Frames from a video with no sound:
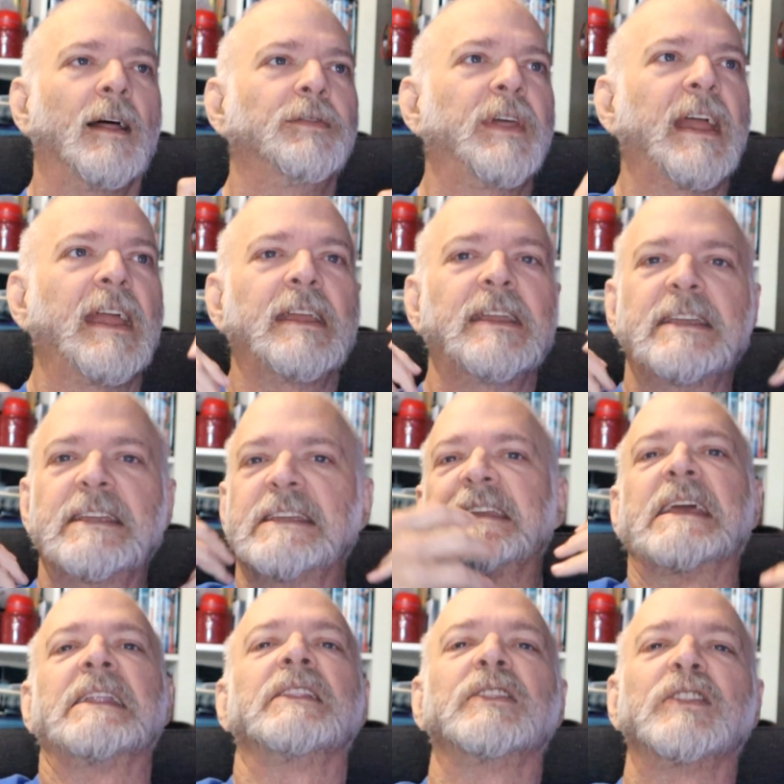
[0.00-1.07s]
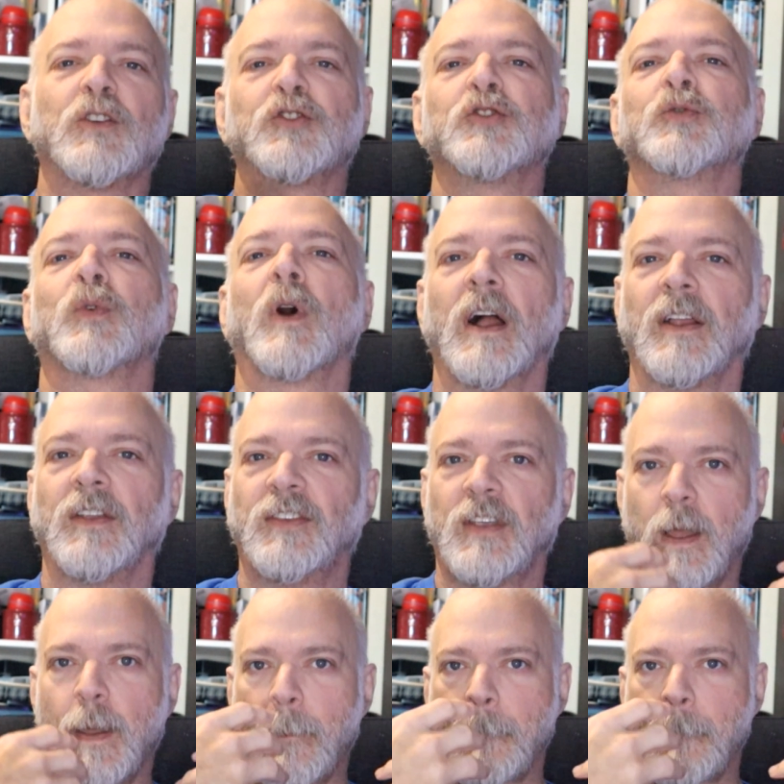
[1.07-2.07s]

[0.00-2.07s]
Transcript: They get their shrugs